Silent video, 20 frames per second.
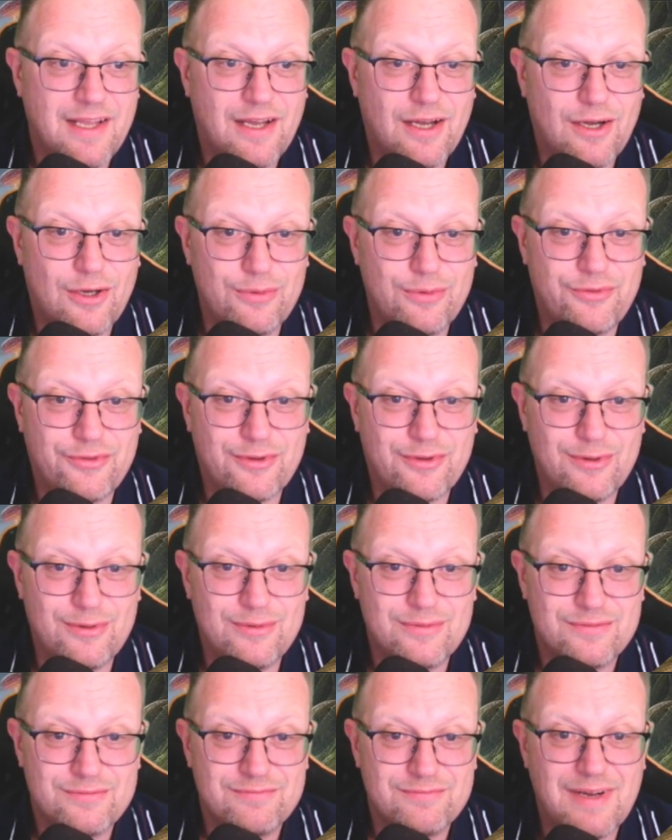Old
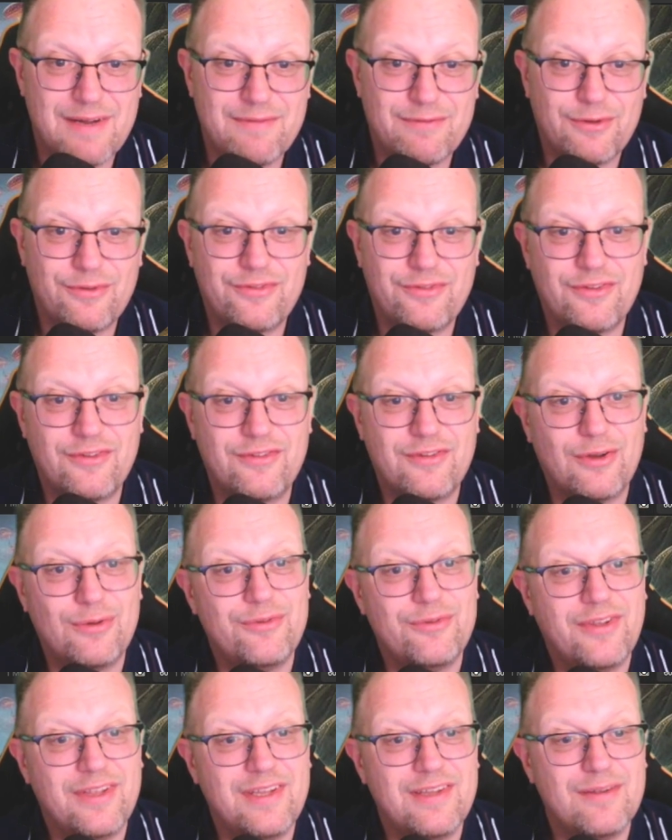school, Ravos, the Soul
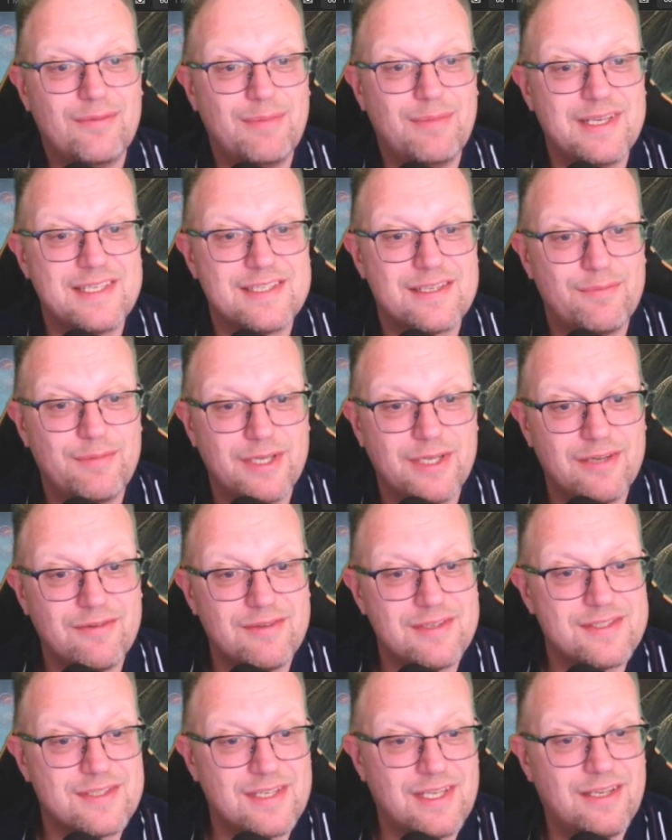Tender, makes an
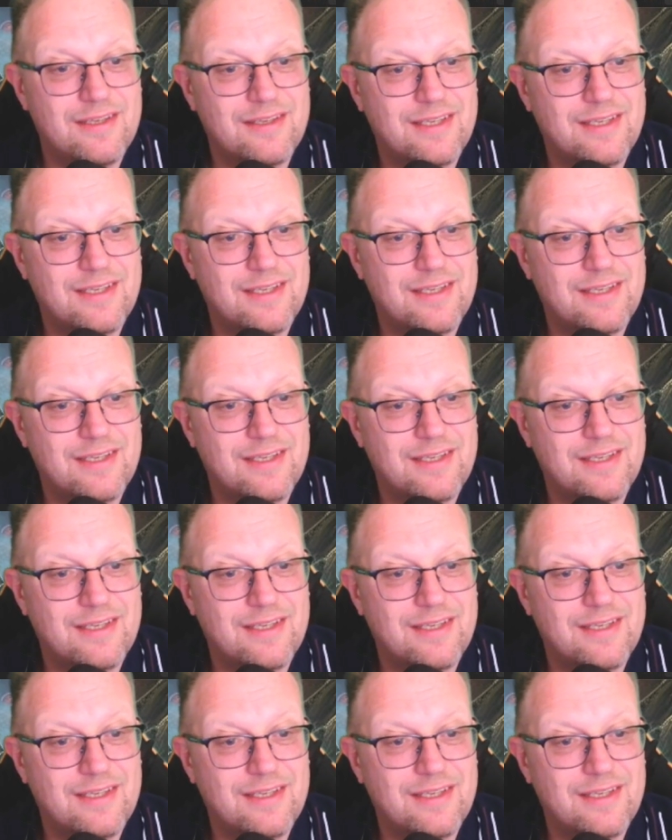appearance.